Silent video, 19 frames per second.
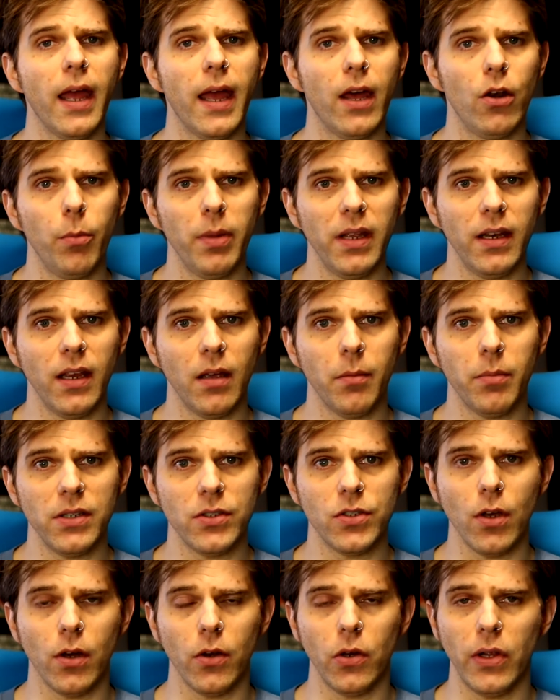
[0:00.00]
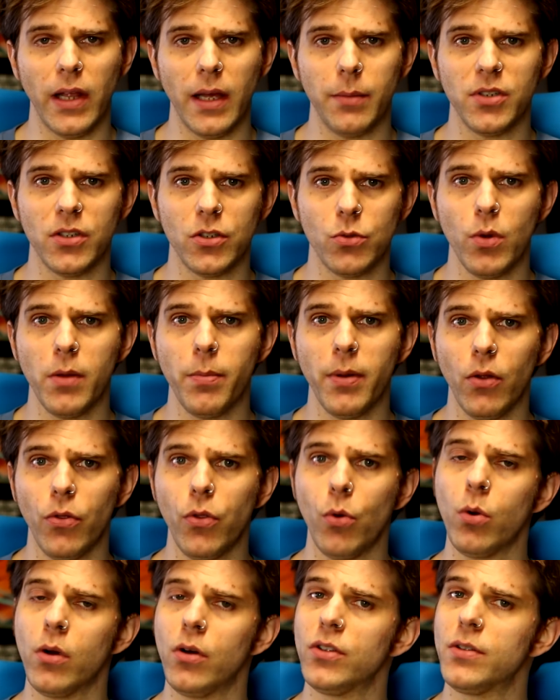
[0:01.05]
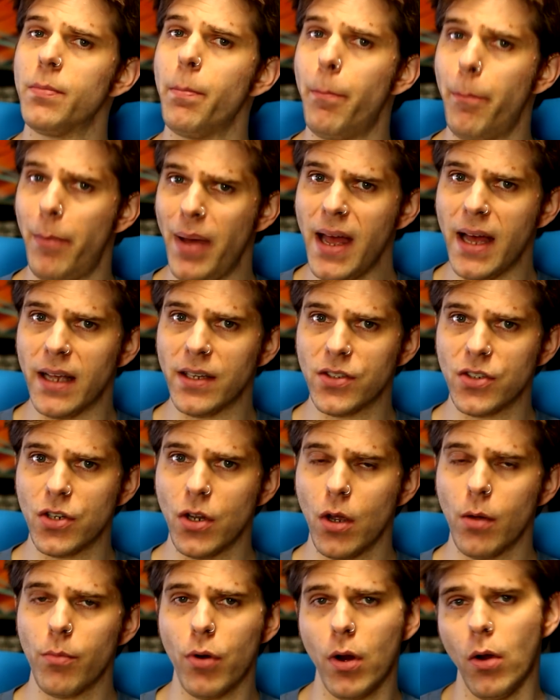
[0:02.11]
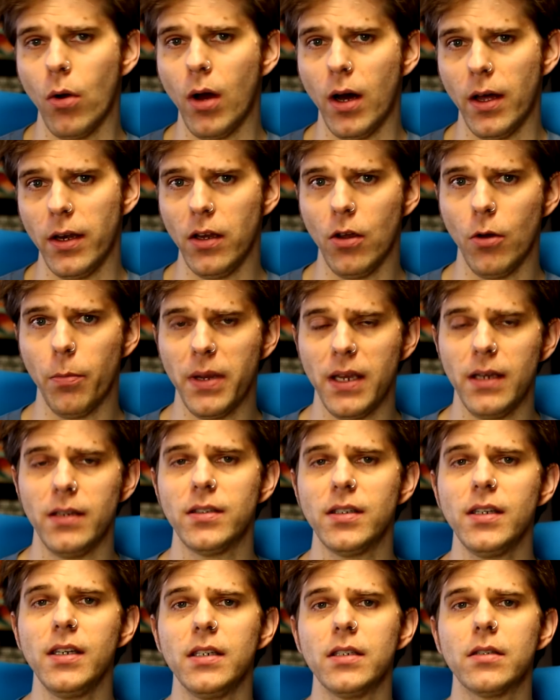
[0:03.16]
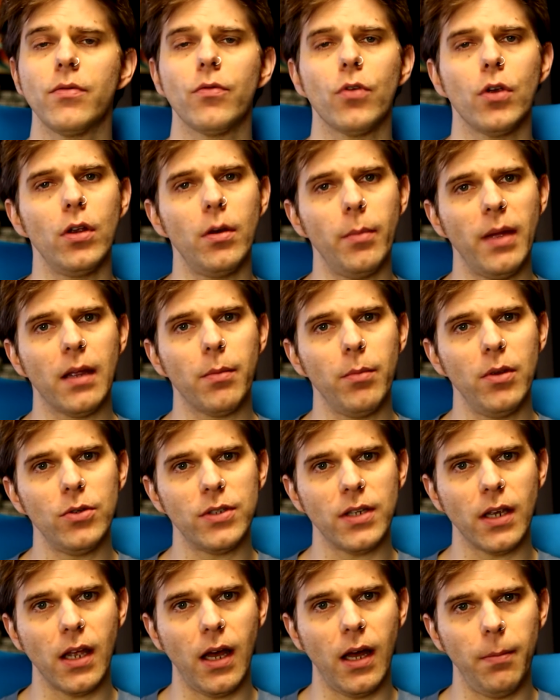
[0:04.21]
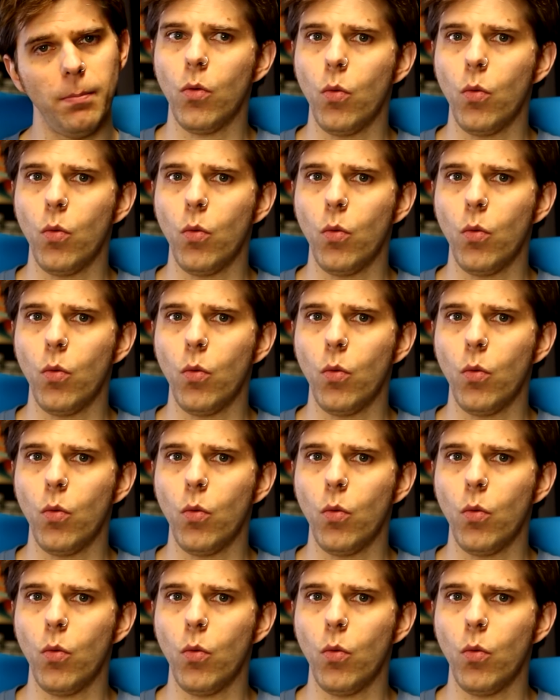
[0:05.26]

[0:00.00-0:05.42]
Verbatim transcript: at Obedia PC Audio Labs is we build the world's best pro audio PCs for you to make music on.